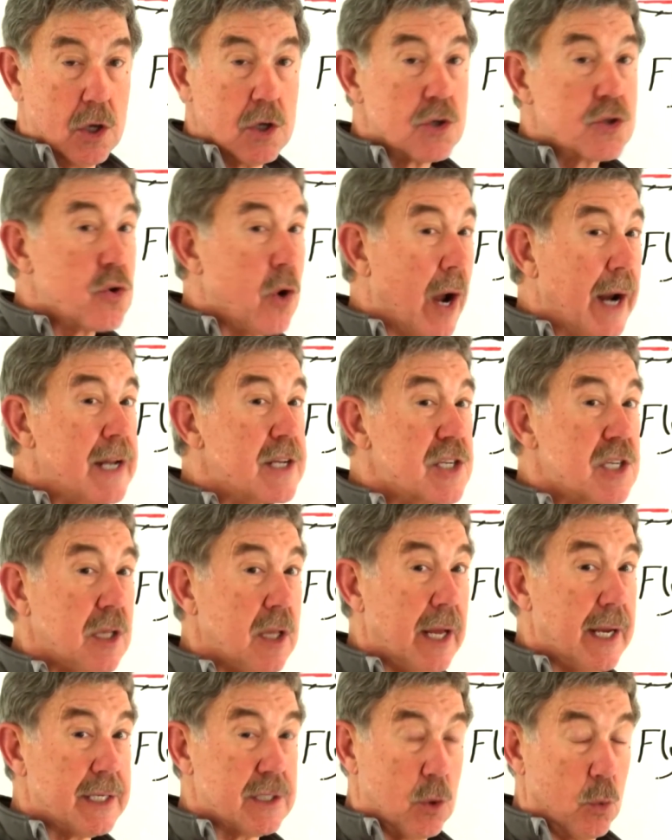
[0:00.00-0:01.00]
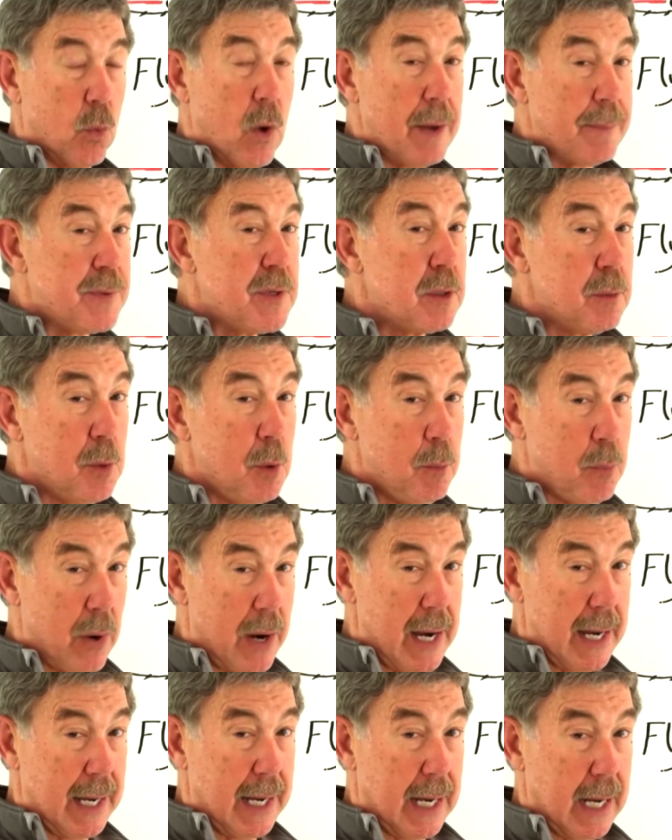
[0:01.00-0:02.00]
Try to select a reputable
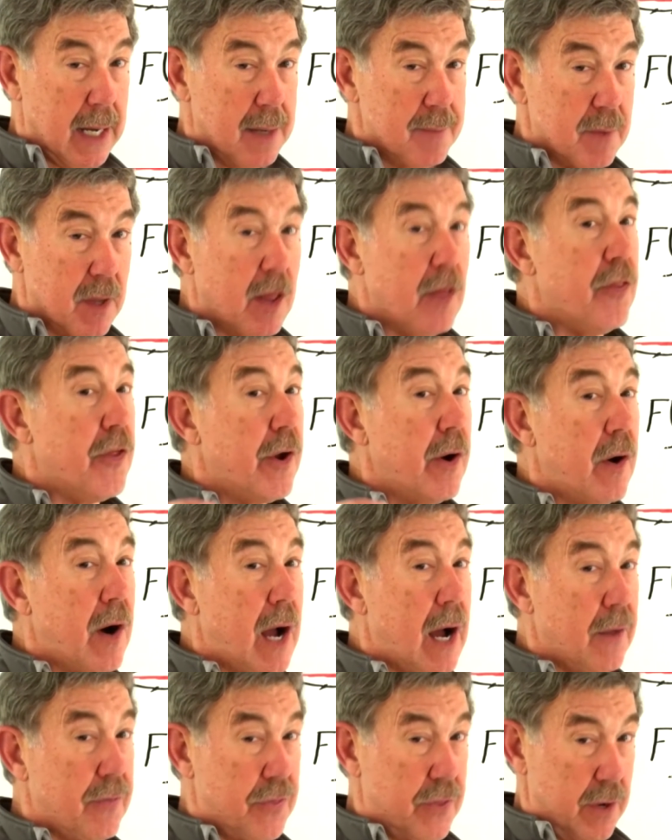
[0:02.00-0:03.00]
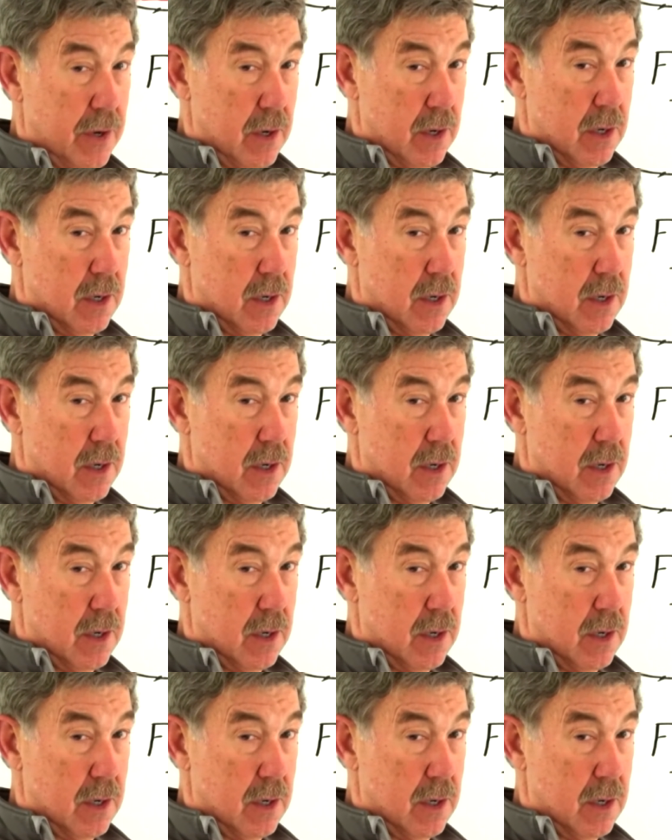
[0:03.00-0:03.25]
brand name, and they're out there.